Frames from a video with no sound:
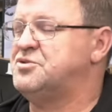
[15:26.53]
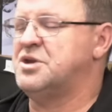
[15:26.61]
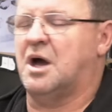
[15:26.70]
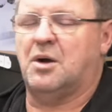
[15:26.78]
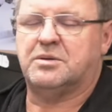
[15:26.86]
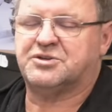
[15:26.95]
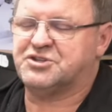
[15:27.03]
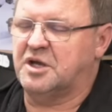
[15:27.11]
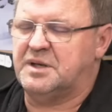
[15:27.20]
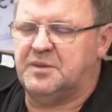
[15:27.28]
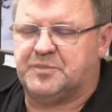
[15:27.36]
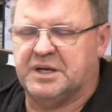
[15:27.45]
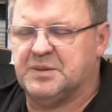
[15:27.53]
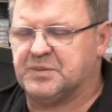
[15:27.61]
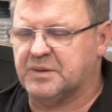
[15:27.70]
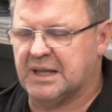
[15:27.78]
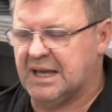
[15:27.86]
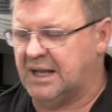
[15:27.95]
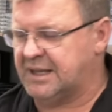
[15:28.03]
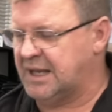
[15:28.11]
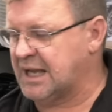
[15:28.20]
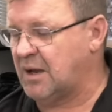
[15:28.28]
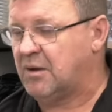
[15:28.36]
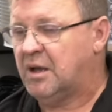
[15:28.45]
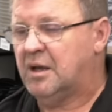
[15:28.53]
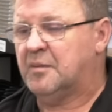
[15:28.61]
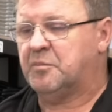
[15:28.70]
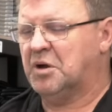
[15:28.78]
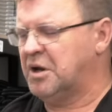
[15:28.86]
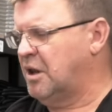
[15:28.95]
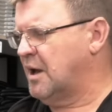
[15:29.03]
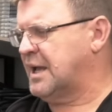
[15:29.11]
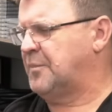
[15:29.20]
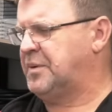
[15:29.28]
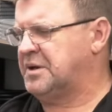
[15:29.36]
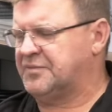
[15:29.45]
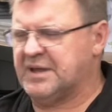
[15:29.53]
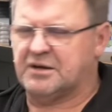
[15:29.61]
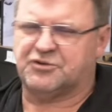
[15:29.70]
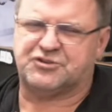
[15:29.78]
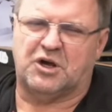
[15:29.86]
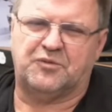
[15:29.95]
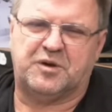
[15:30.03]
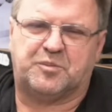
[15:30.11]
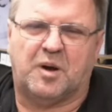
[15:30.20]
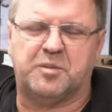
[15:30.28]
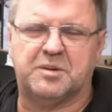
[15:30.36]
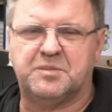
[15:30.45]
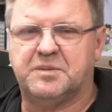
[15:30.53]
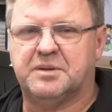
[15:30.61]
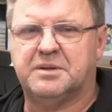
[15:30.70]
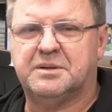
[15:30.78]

No. So many people out there go, put a lockup in, that'll solve your problem.